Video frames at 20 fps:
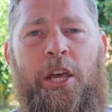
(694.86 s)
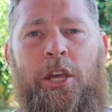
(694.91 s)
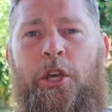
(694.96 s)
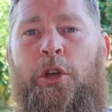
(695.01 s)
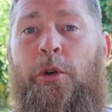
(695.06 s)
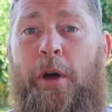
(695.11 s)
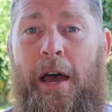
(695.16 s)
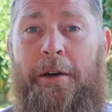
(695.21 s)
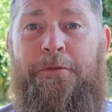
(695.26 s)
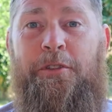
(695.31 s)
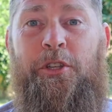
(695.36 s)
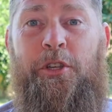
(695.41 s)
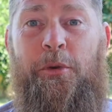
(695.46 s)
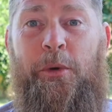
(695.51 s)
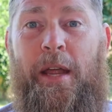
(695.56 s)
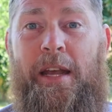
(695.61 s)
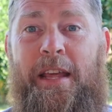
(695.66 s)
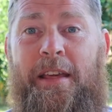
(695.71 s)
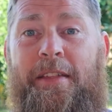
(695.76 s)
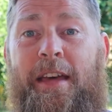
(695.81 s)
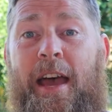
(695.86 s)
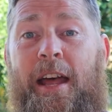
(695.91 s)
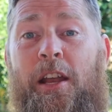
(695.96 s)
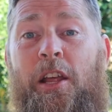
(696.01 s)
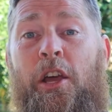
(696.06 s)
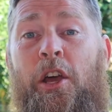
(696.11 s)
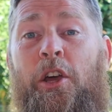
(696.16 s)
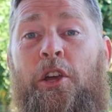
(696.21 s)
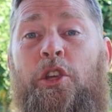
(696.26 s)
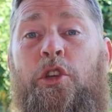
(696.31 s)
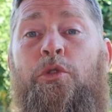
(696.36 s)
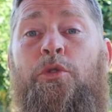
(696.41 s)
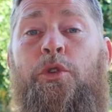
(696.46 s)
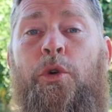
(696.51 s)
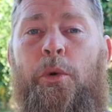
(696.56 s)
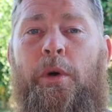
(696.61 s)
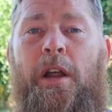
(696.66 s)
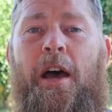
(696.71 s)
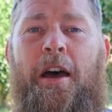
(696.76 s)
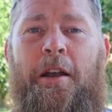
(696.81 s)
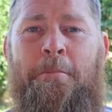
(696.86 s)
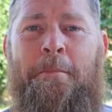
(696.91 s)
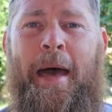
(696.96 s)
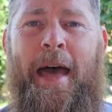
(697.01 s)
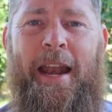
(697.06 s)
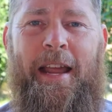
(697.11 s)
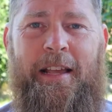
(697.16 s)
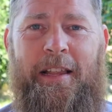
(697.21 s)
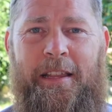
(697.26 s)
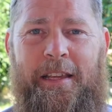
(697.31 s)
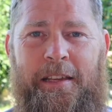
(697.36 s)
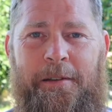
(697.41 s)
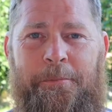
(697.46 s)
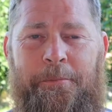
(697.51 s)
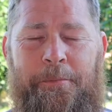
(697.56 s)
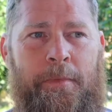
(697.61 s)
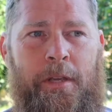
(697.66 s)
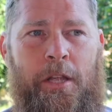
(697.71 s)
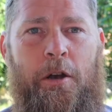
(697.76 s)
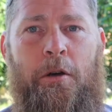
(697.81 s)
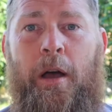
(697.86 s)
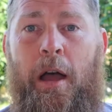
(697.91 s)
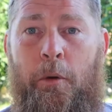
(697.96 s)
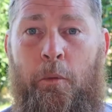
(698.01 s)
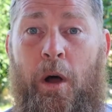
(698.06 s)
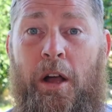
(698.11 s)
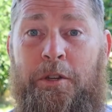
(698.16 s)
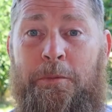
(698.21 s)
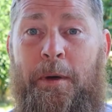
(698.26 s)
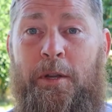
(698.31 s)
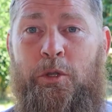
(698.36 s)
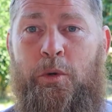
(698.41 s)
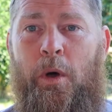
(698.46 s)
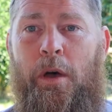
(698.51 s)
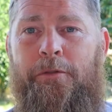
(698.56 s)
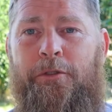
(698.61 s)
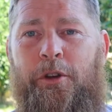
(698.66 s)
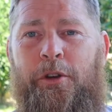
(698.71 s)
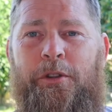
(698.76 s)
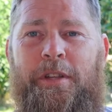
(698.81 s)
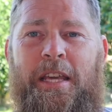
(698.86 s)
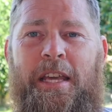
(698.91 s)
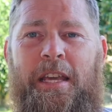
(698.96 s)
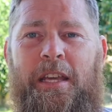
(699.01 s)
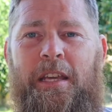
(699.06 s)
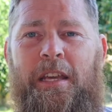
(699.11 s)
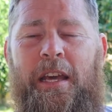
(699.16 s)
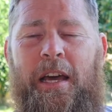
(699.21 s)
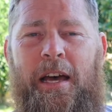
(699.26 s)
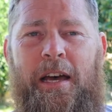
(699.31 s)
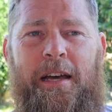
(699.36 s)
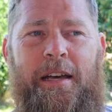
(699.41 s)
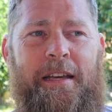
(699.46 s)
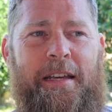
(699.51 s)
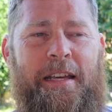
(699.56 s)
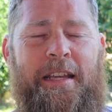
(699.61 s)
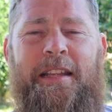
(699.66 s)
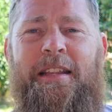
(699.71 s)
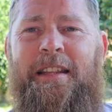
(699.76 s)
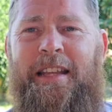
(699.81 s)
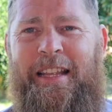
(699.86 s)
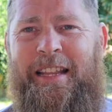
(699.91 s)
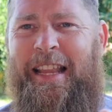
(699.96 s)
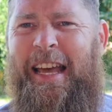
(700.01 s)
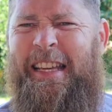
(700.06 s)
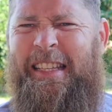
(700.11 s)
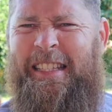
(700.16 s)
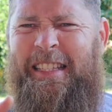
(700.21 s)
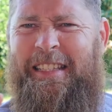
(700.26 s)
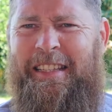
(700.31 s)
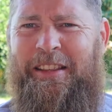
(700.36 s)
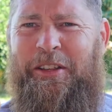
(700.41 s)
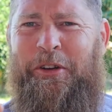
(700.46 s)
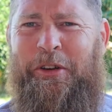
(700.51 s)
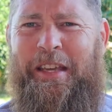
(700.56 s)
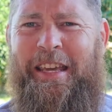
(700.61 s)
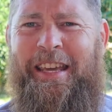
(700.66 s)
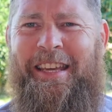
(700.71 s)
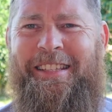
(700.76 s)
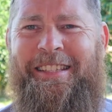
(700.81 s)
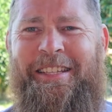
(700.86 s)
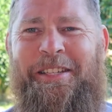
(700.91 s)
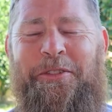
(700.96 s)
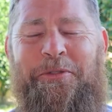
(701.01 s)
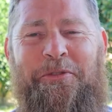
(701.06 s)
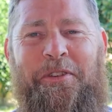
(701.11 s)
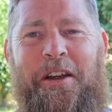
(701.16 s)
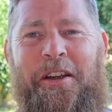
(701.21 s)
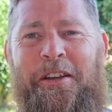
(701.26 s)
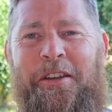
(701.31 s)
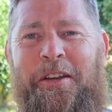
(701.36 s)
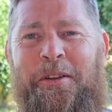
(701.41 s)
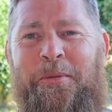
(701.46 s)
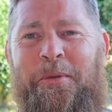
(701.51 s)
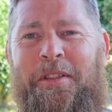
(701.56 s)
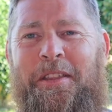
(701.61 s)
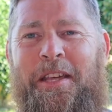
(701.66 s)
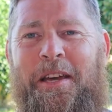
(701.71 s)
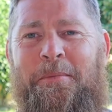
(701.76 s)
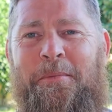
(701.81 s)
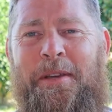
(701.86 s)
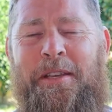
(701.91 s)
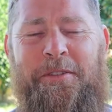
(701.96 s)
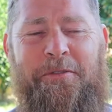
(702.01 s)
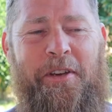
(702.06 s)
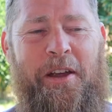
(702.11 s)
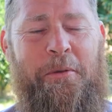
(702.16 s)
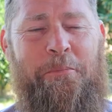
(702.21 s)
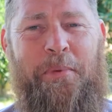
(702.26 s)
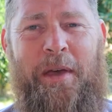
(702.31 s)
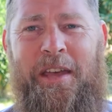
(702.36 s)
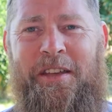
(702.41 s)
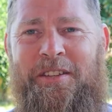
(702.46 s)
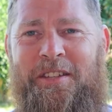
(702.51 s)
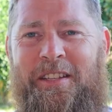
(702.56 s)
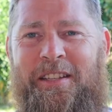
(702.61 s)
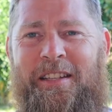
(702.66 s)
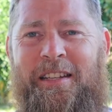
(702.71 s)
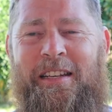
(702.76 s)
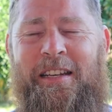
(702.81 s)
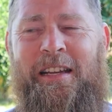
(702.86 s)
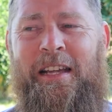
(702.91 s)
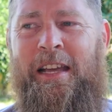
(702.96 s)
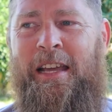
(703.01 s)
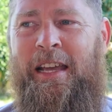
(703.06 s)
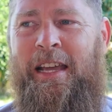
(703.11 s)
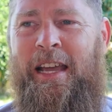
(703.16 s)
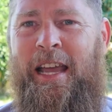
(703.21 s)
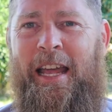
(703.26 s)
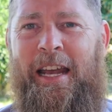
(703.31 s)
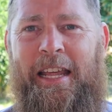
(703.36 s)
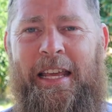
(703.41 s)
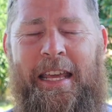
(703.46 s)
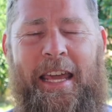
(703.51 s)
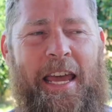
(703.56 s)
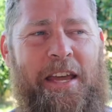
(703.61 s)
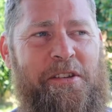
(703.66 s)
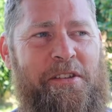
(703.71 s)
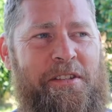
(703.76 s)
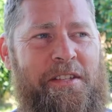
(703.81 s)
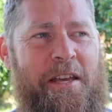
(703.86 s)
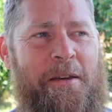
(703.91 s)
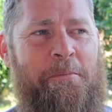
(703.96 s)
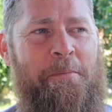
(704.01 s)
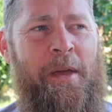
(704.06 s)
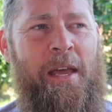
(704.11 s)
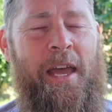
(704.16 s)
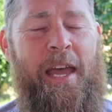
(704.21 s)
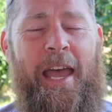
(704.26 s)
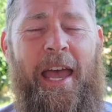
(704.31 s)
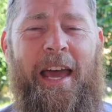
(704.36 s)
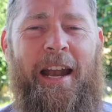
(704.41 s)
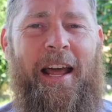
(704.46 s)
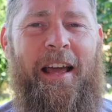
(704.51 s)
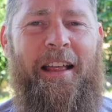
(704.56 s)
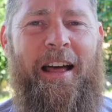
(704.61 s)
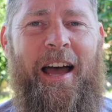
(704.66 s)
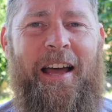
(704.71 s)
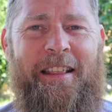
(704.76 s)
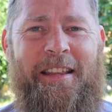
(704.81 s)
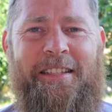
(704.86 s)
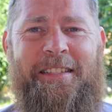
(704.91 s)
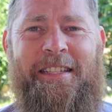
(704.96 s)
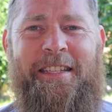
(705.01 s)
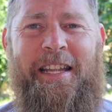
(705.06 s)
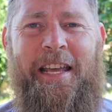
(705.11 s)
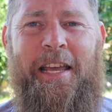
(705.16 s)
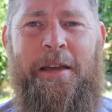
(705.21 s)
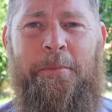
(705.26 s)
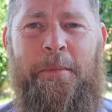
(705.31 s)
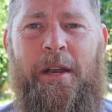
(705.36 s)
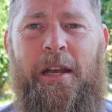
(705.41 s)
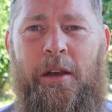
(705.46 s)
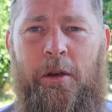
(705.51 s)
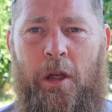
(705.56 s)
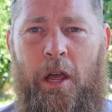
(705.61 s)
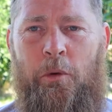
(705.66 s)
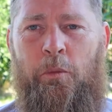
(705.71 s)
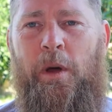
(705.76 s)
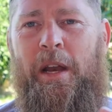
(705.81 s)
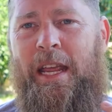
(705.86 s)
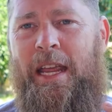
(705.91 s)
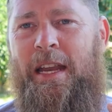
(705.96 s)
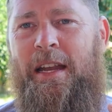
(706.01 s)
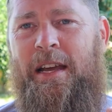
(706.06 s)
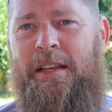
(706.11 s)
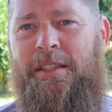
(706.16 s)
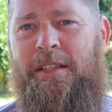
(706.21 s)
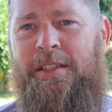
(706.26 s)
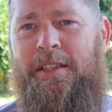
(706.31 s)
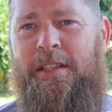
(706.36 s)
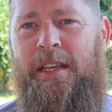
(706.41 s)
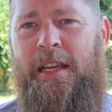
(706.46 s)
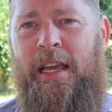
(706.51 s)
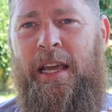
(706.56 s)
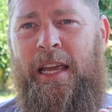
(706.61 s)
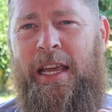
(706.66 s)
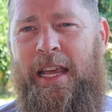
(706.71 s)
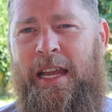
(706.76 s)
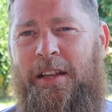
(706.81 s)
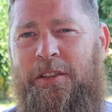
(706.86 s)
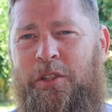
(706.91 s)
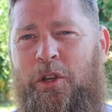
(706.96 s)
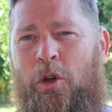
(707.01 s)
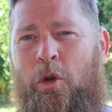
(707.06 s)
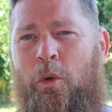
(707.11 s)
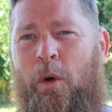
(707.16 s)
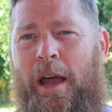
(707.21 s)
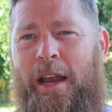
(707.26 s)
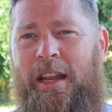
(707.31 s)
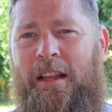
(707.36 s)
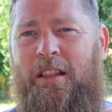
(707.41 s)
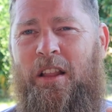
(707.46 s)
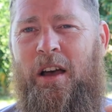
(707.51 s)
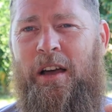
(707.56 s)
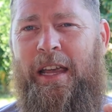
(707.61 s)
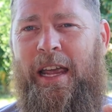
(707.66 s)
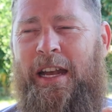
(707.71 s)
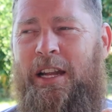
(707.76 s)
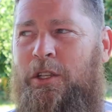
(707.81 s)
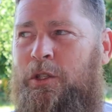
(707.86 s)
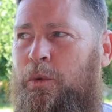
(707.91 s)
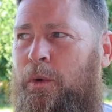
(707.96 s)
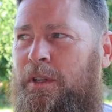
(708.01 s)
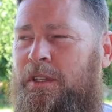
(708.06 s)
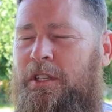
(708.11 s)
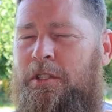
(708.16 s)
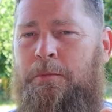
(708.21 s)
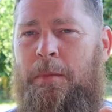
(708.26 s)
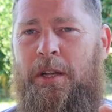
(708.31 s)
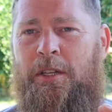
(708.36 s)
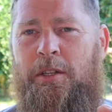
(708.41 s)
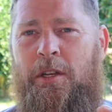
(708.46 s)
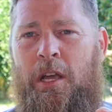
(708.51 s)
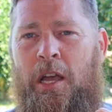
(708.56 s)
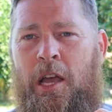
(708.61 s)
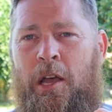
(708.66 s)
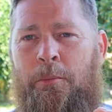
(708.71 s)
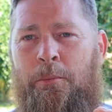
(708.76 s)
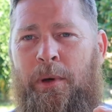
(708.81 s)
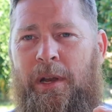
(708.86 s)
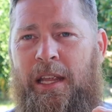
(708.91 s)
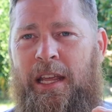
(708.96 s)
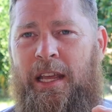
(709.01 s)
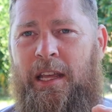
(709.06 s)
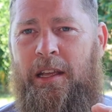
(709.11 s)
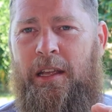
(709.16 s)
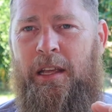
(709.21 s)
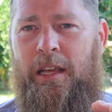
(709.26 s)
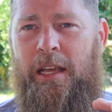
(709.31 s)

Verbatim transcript: You don't have to do any of that. You do it automatically. You know, I watch my 12-year-old. He, uh, he, he likes little kids, and he's very good with them. He's very patient and, and engages them. And I, I listen to him, and, and what he does is he doesn't quite elongate his words as much, but he,